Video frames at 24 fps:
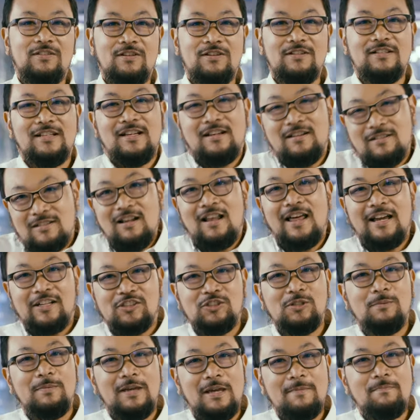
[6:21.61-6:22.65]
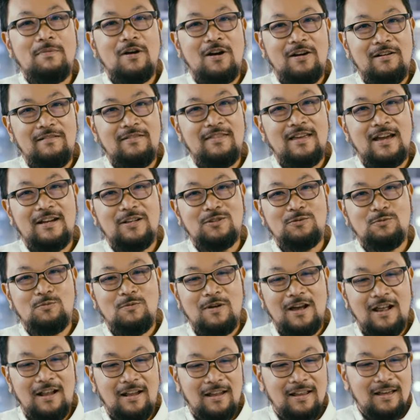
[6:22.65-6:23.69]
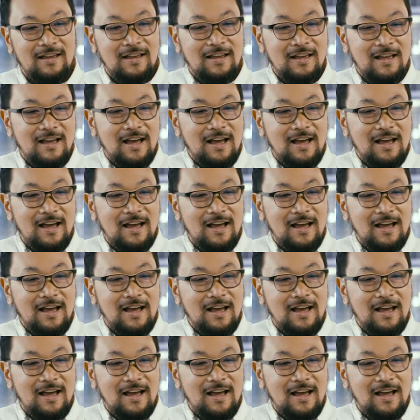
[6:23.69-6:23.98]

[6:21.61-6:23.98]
Thursday because I'll actually be a part of that as well.